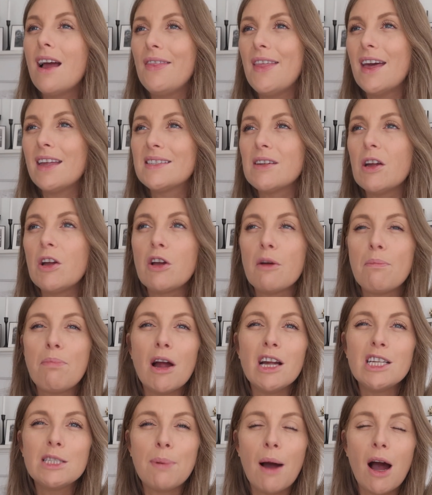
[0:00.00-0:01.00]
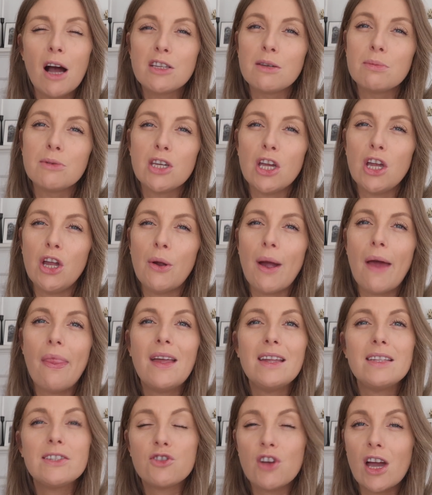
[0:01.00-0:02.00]
They're so good postpartum too, and
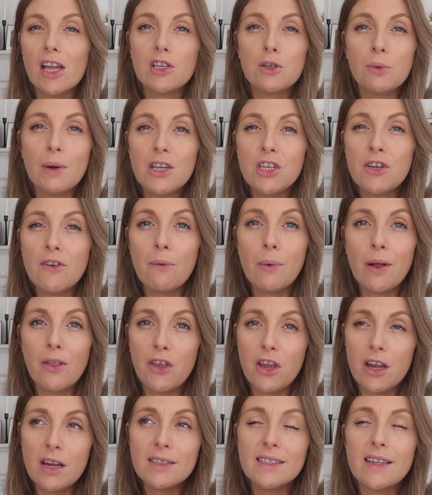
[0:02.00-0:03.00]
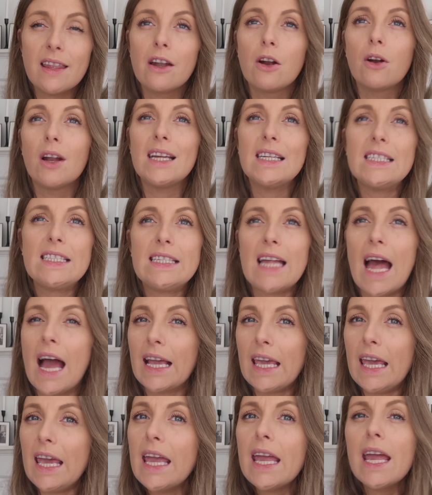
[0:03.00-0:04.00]
they stretch with you, so they're not like
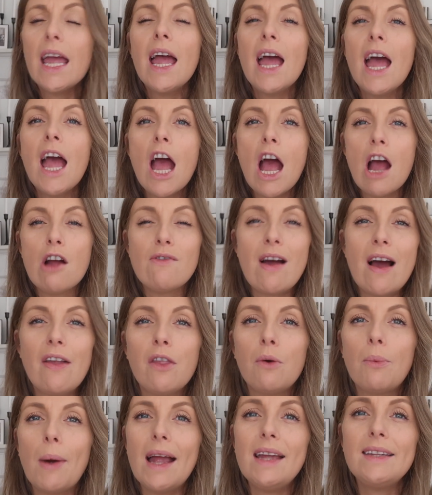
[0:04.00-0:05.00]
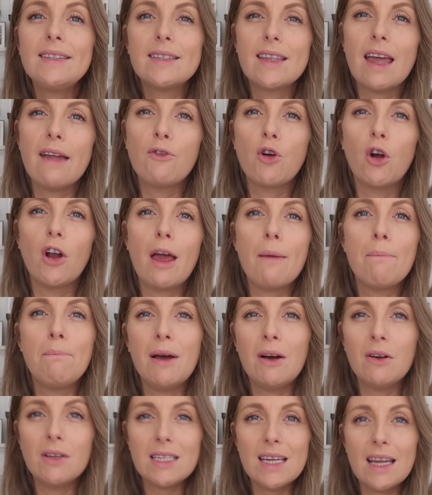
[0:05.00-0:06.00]
saggy around the waist. They've got like
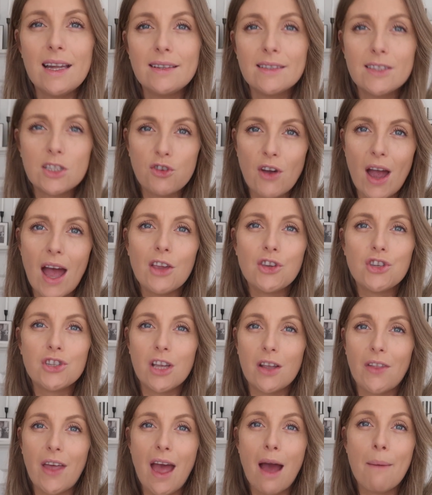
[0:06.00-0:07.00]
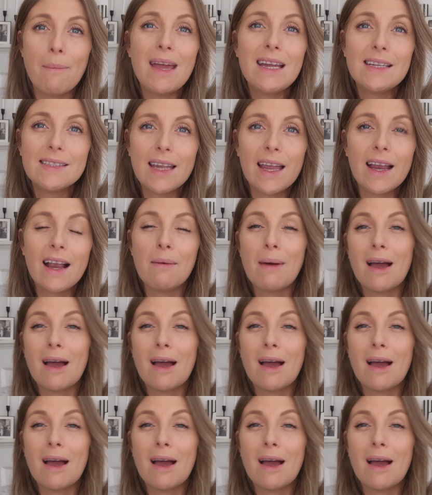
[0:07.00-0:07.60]
built-in stretch, so they're amazing.